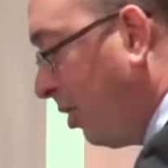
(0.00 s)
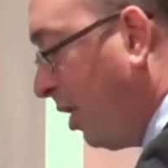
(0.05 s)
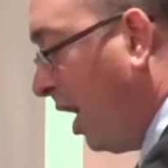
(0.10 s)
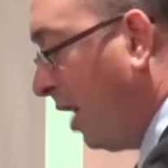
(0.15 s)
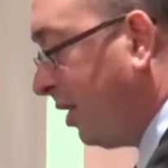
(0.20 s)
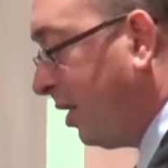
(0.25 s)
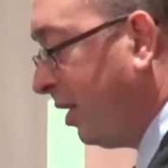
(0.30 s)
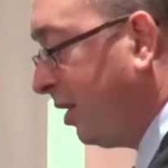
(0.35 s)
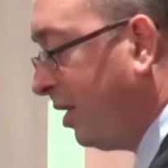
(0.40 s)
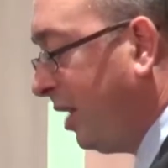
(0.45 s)
were
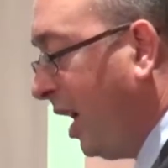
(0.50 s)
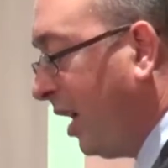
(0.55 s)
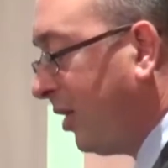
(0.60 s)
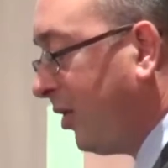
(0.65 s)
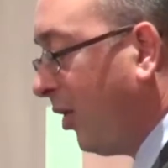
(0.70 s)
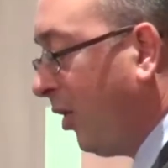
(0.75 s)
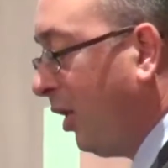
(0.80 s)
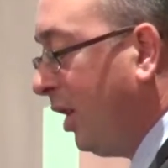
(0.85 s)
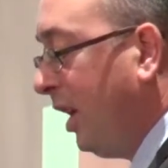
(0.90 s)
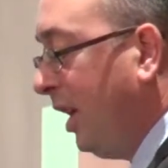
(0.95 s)
not
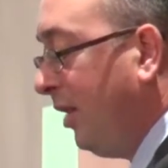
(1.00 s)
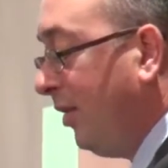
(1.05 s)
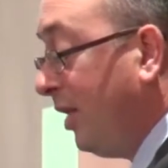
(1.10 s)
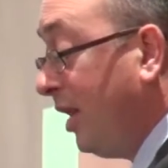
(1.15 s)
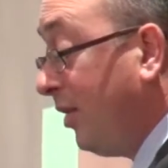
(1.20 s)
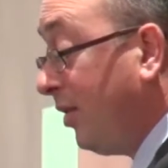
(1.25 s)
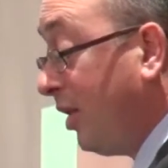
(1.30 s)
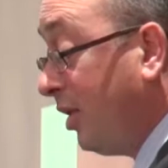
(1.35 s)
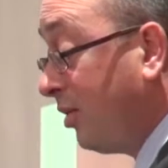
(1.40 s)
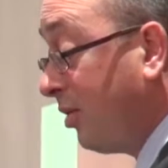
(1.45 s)
successful,
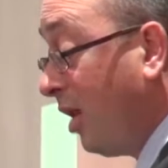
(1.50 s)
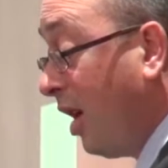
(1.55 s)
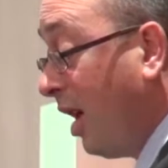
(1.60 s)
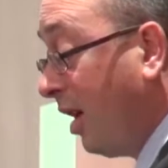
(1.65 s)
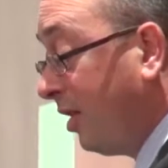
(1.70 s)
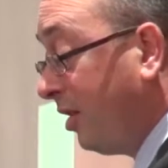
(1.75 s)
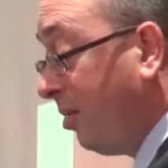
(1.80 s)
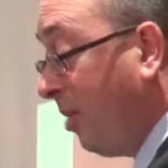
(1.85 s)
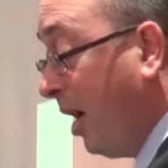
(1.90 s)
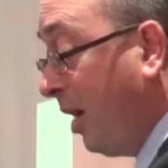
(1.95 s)
even if the
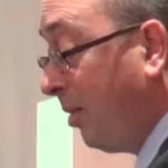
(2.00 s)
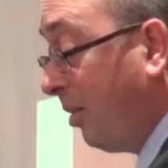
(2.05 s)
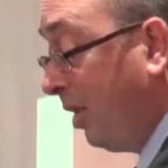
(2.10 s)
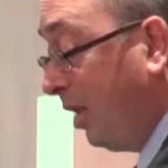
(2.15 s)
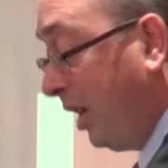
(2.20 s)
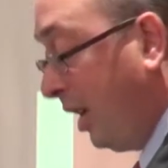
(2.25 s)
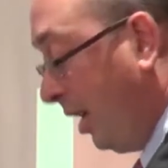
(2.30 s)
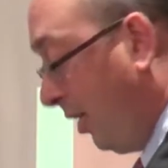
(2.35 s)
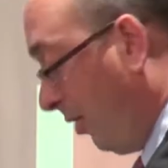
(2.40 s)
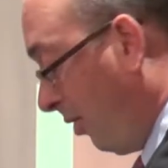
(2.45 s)
drugs might
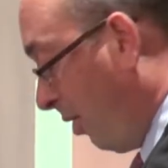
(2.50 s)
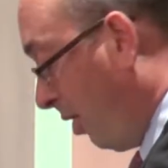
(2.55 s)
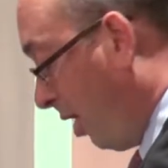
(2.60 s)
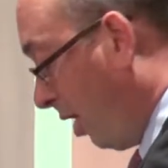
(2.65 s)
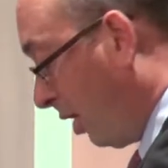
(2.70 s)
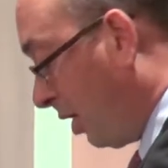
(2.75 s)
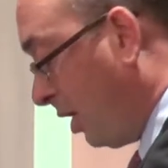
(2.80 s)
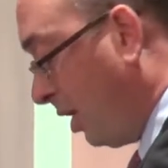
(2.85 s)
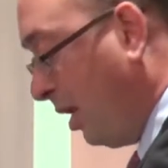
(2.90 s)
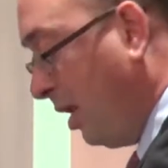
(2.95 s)
really have
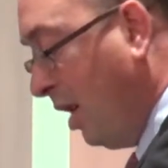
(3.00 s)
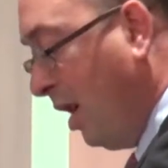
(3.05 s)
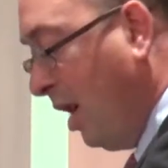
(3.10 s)
worked.